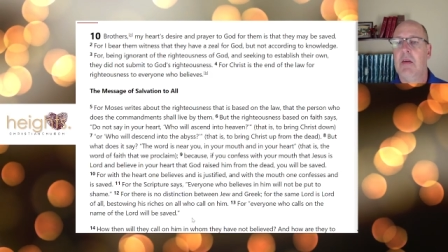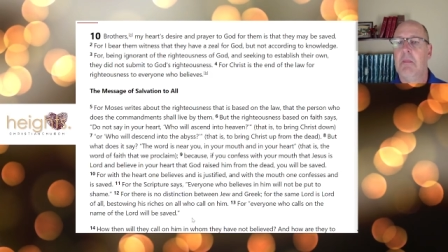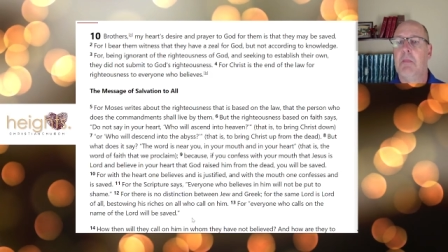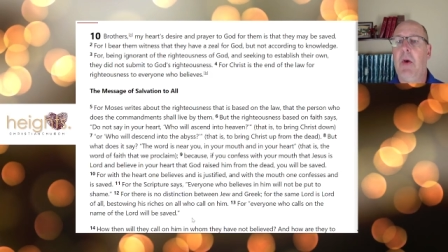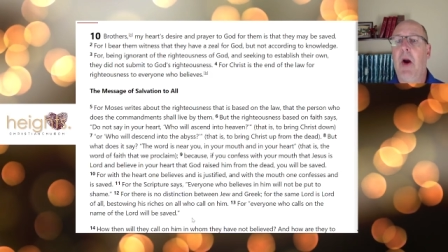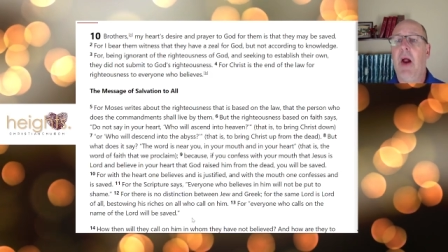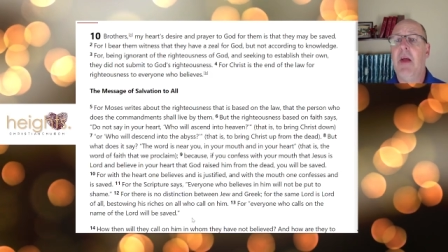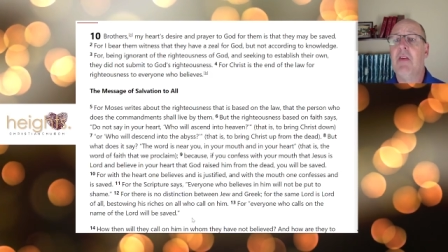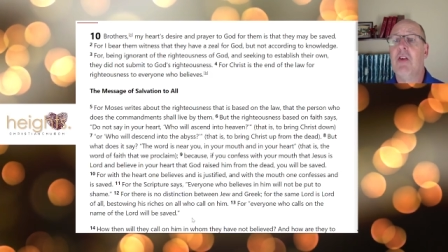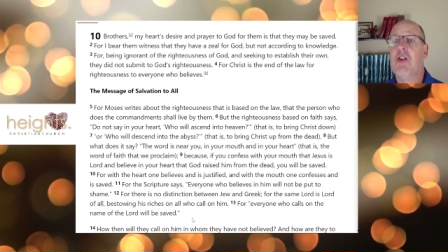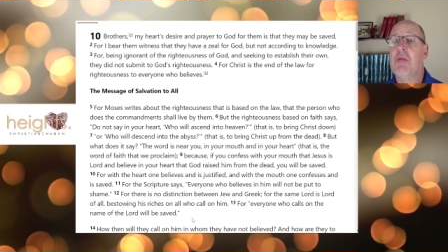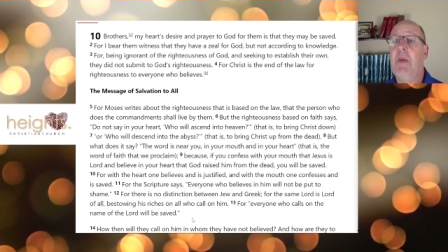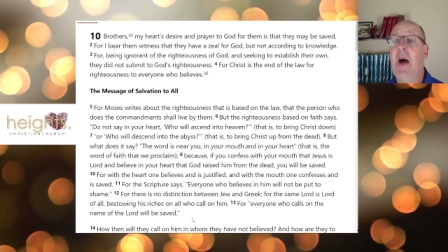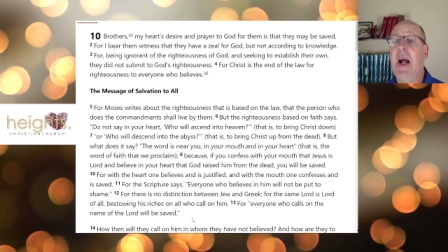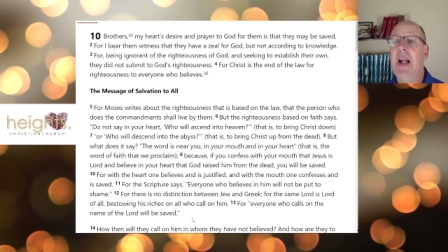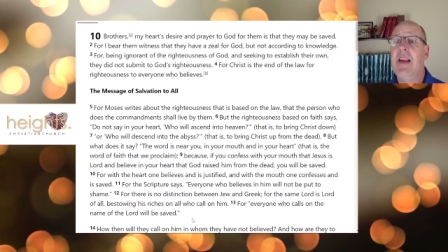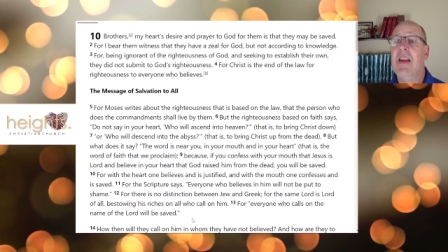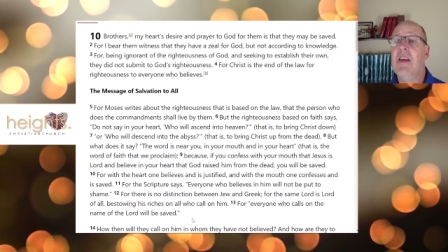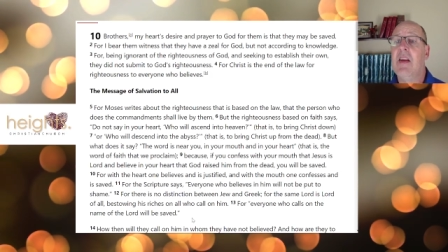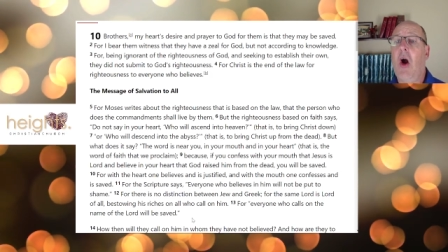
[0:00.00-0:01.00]
Brothers,
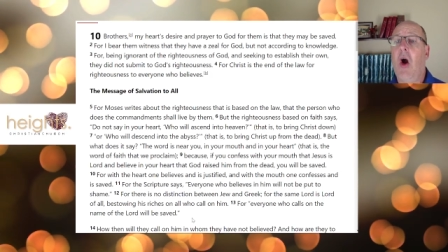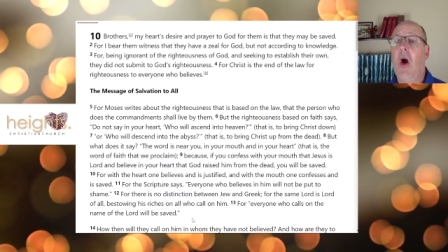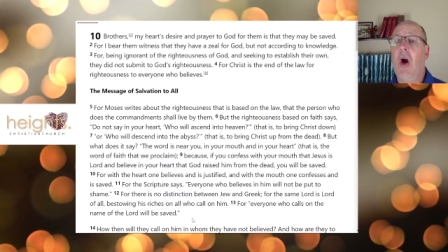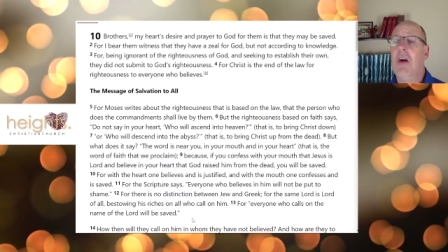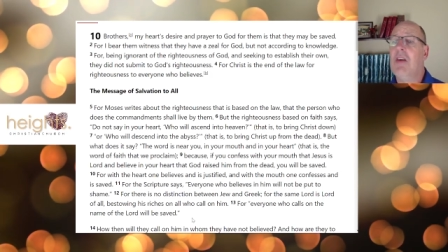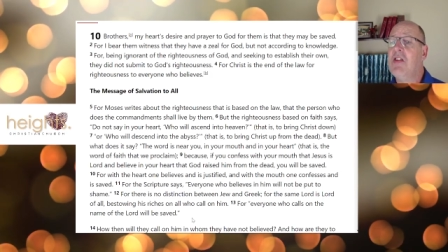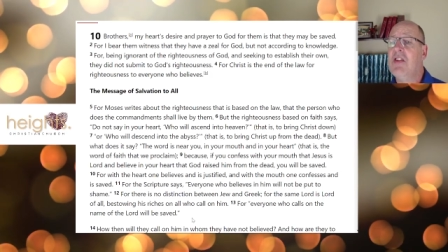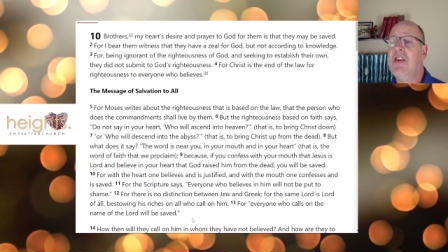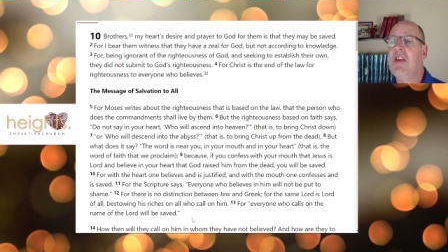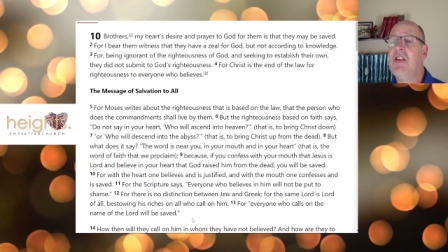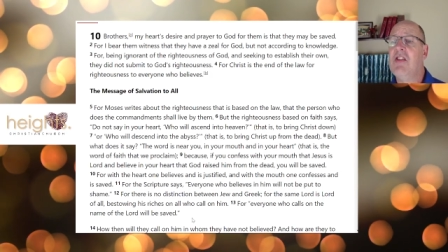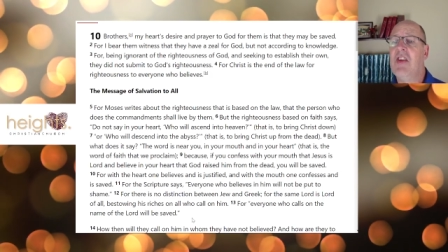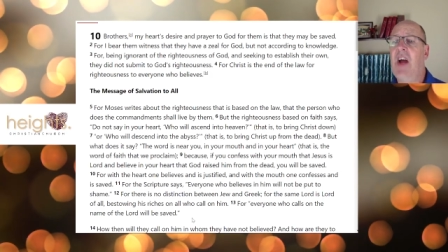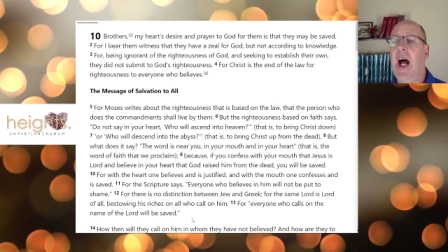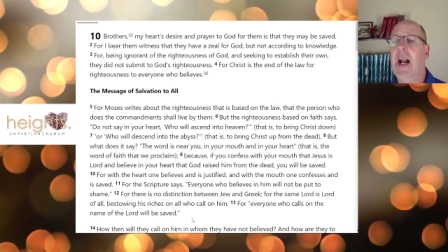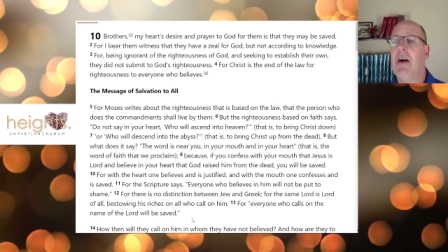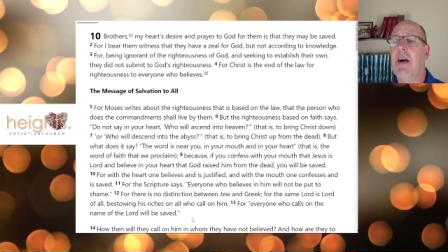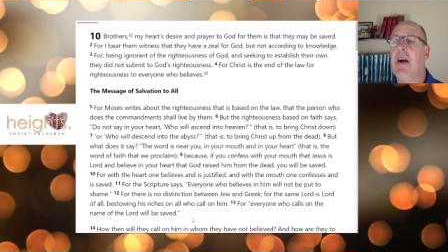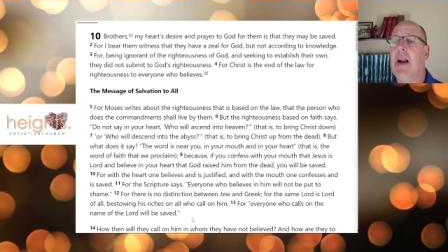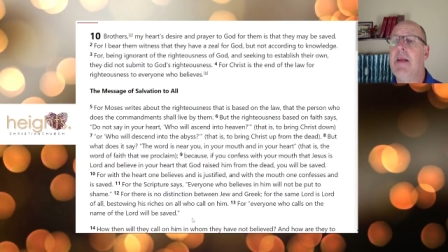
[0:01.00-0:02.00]
my de- heart's
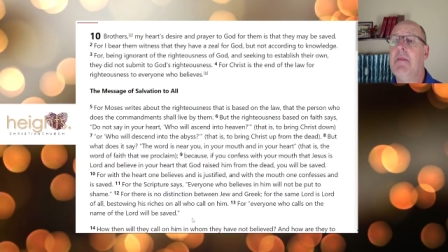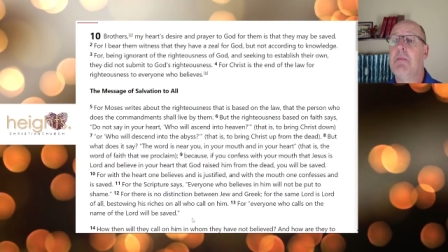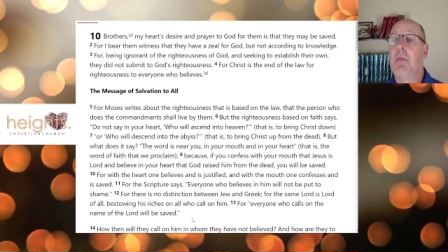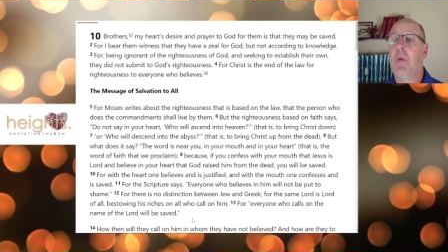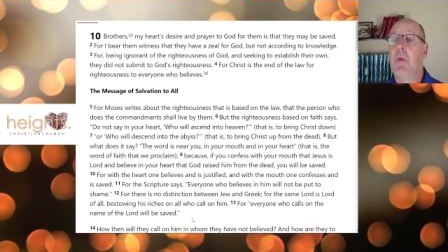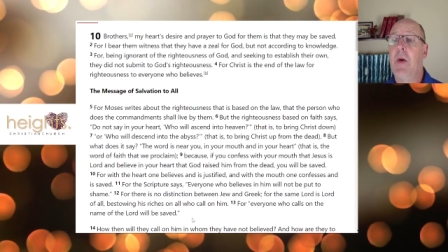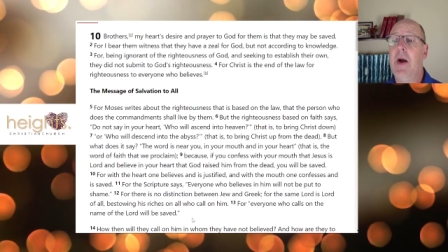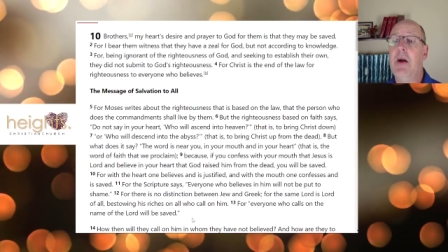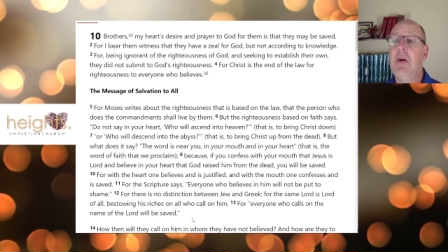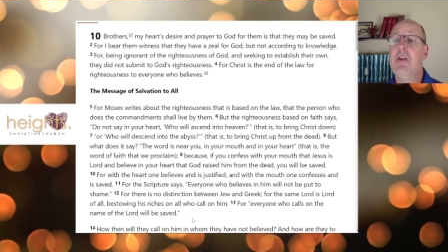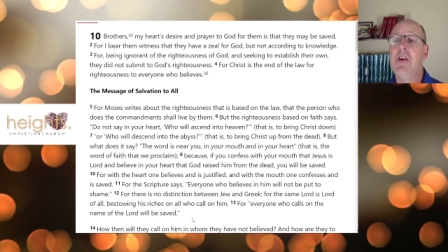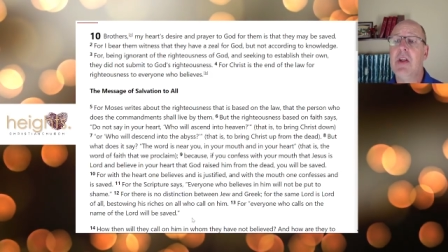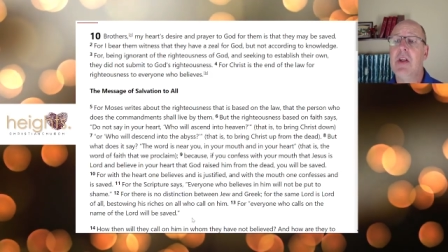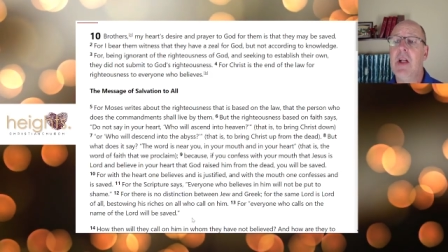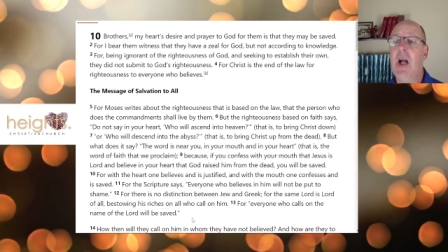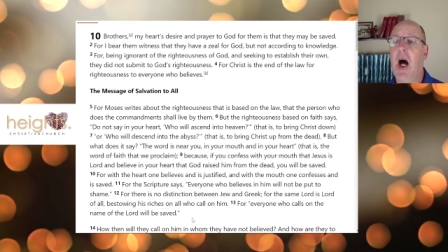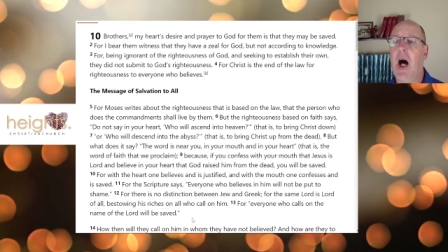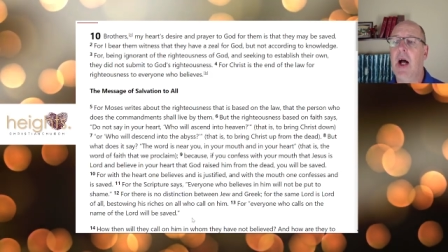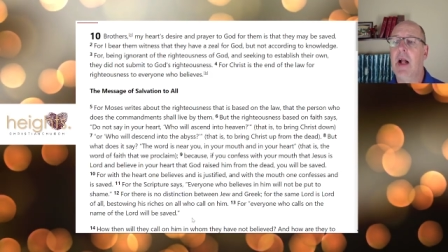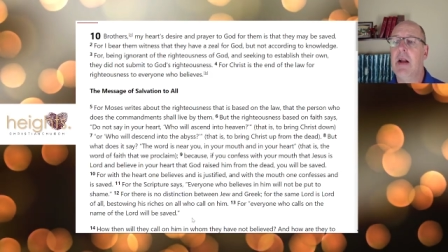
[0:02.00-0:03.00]
desire and prayer to
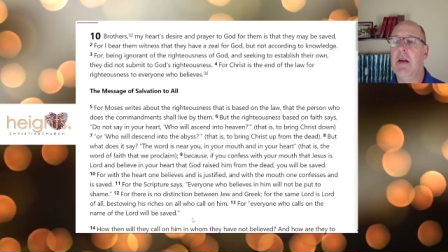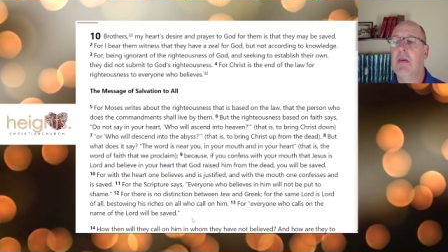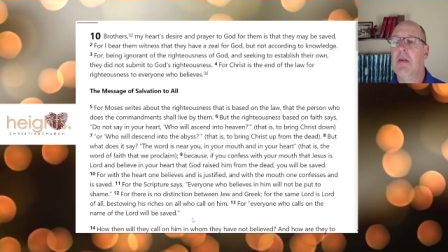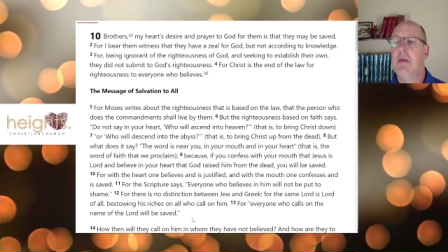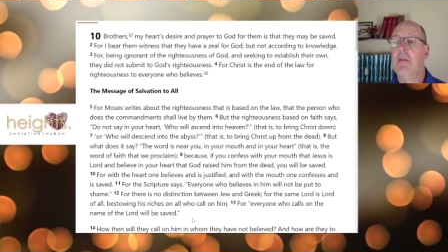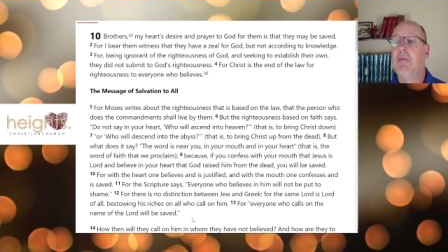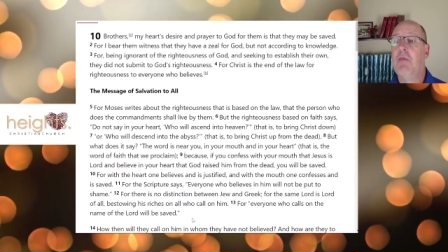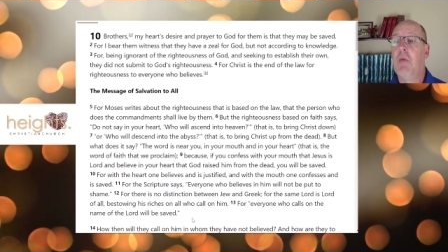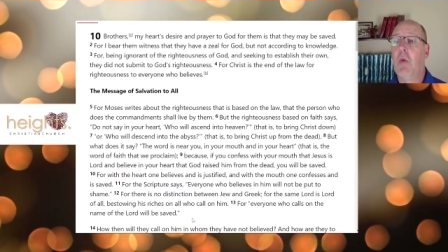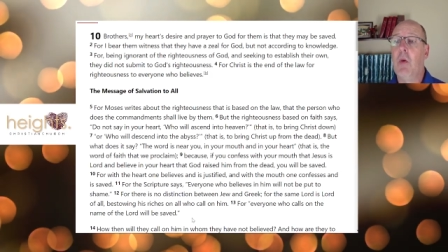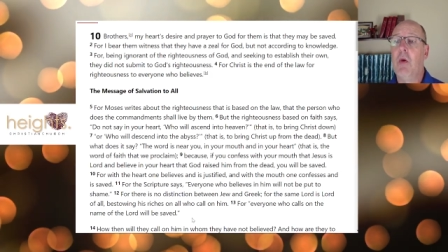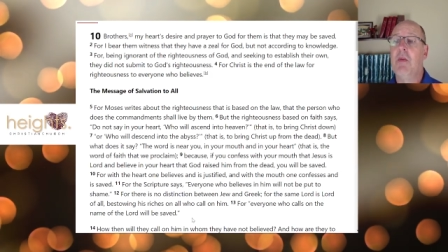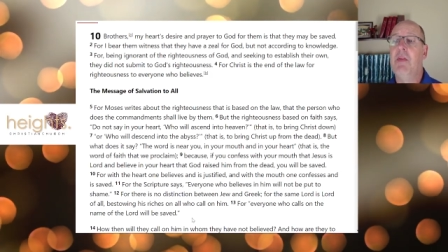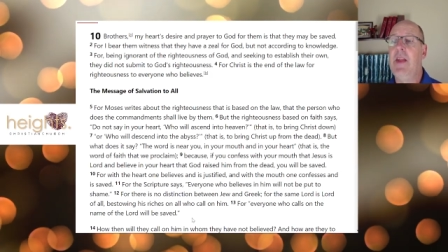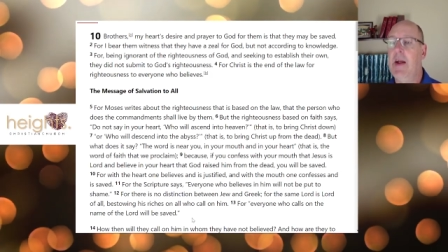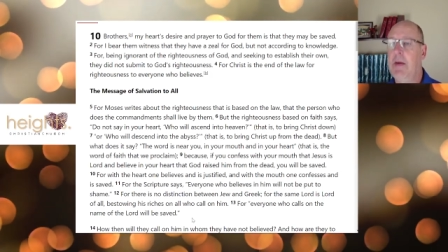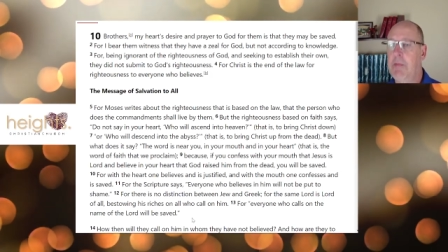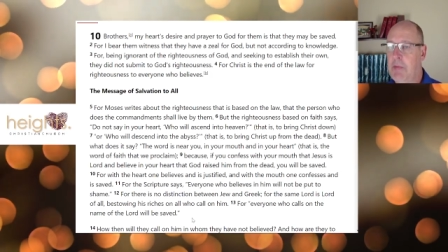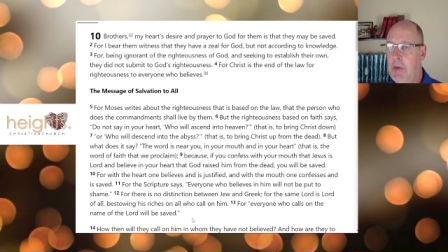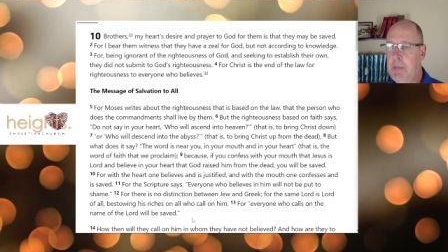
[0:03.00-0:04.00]
God for them,